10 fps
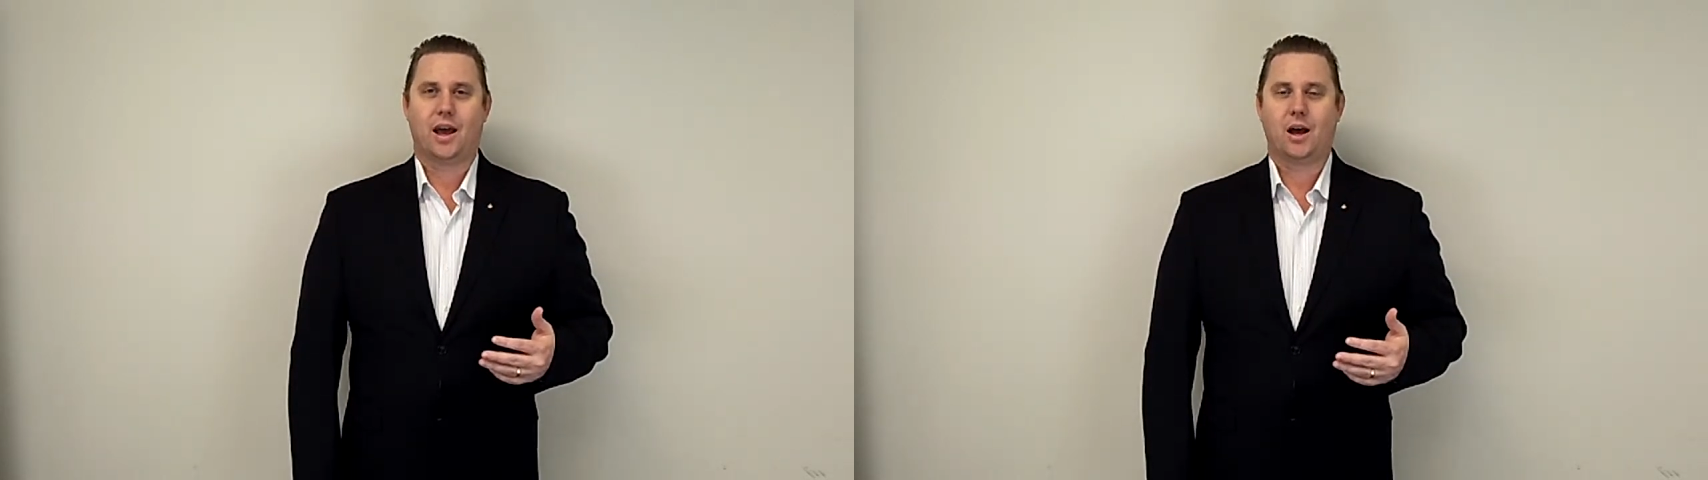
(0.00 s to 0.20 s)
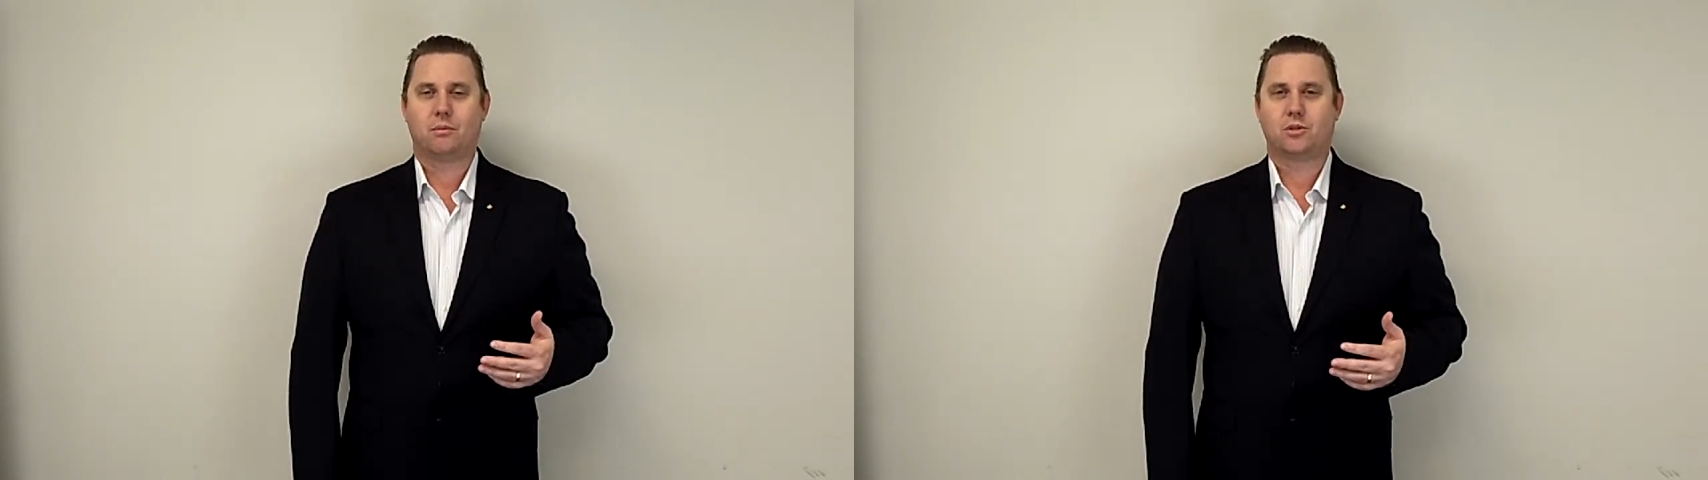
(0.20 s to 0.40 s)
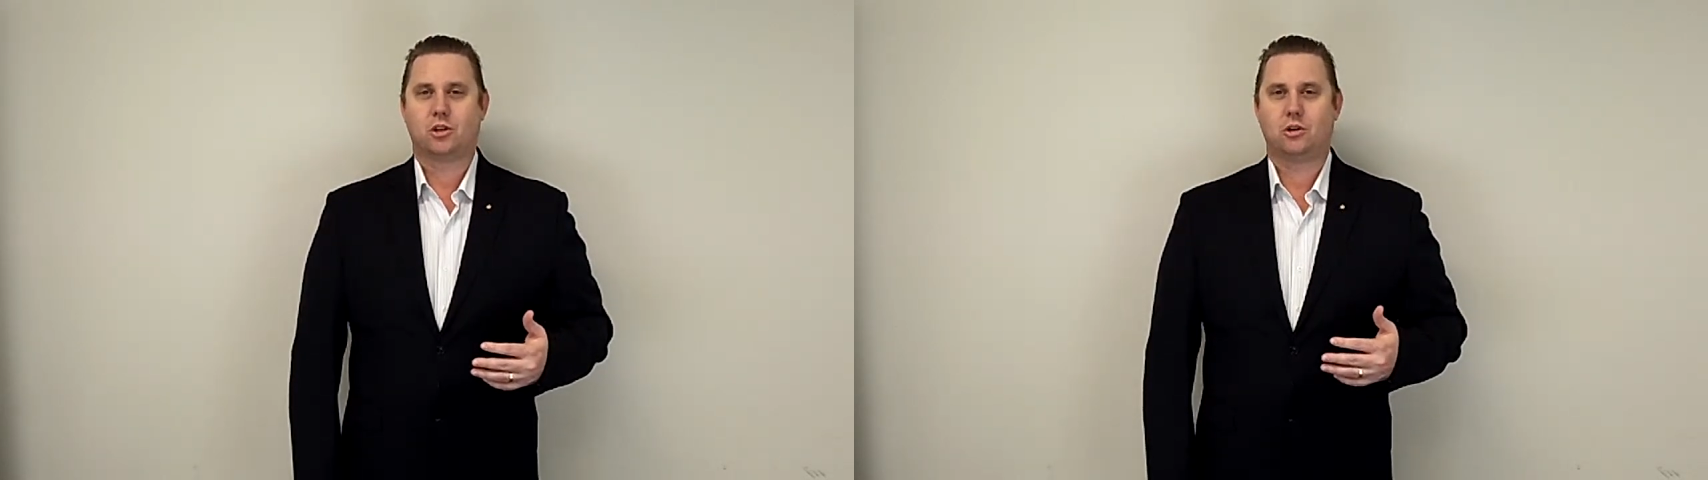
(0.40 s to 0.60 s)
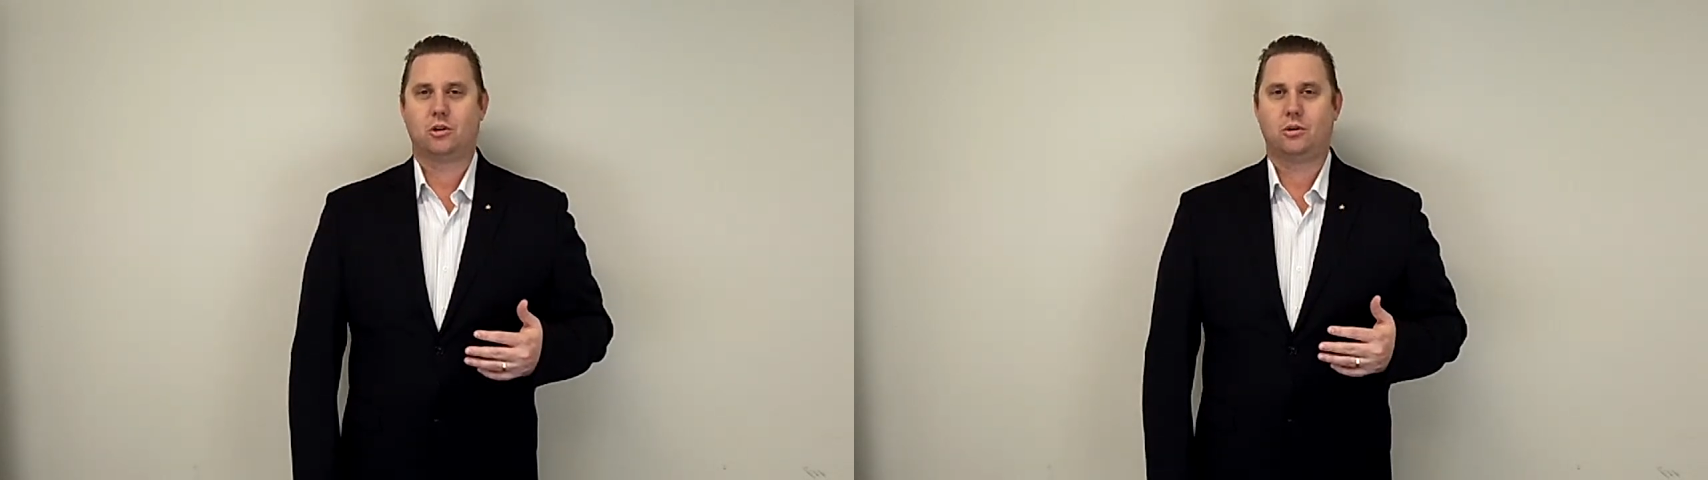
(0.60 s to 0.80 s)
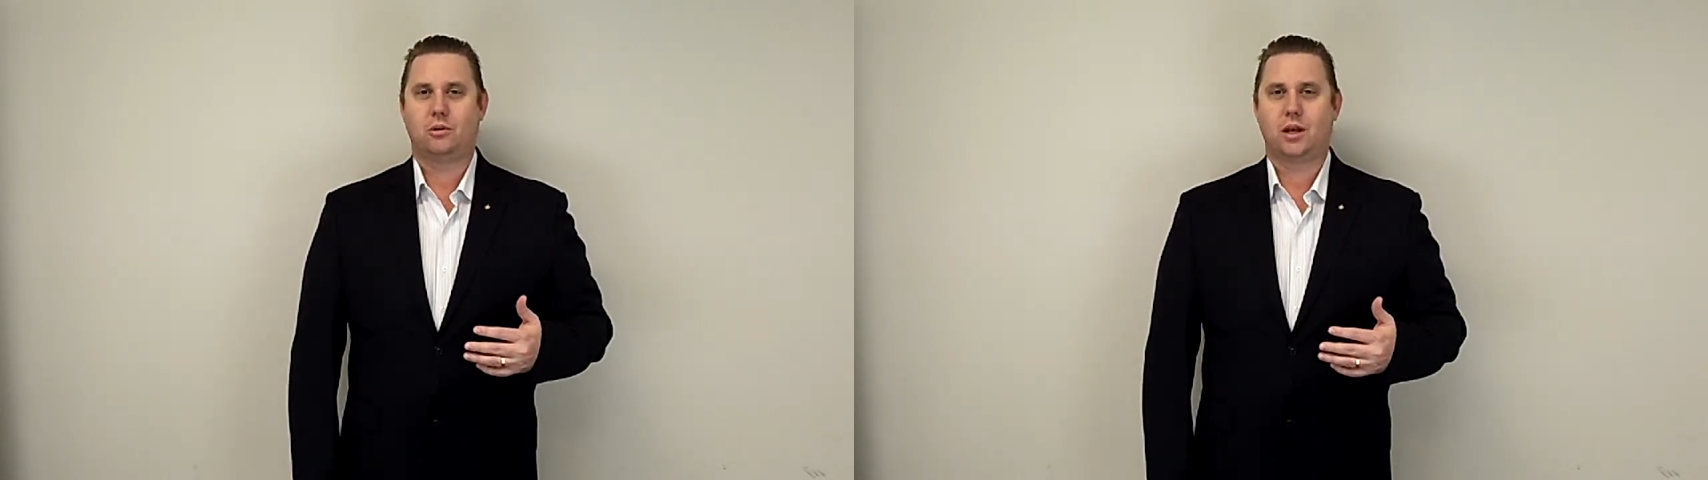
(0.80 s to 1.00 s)
help
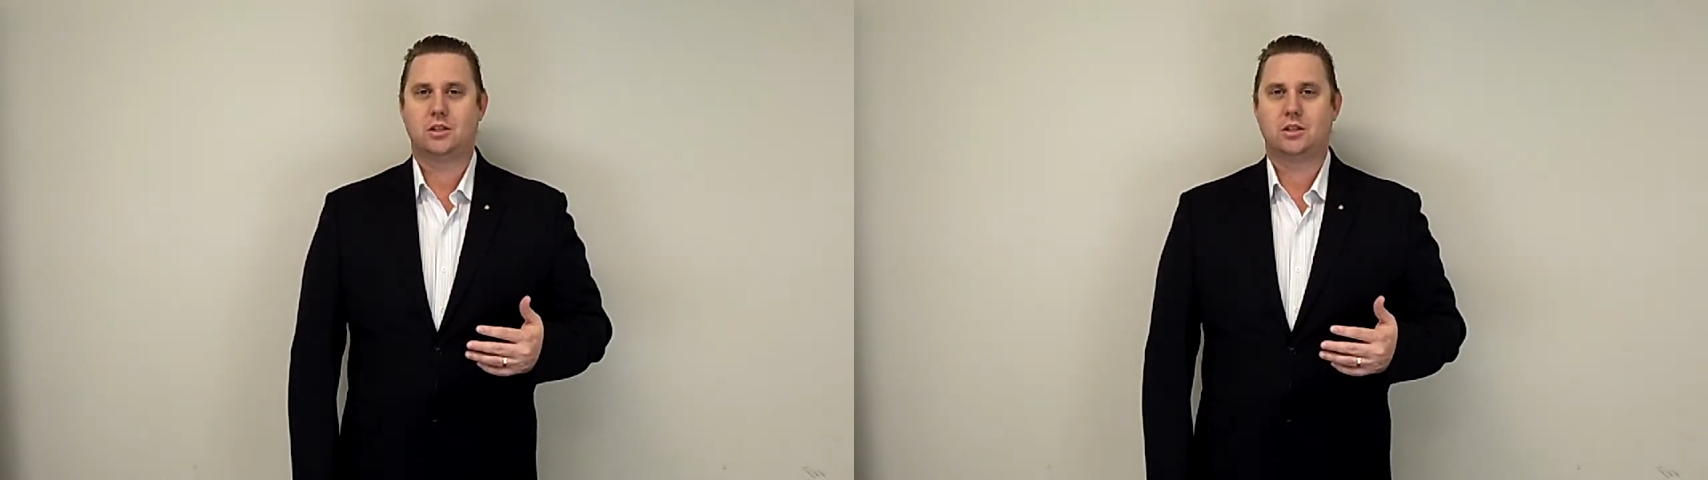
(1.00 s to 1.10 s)
to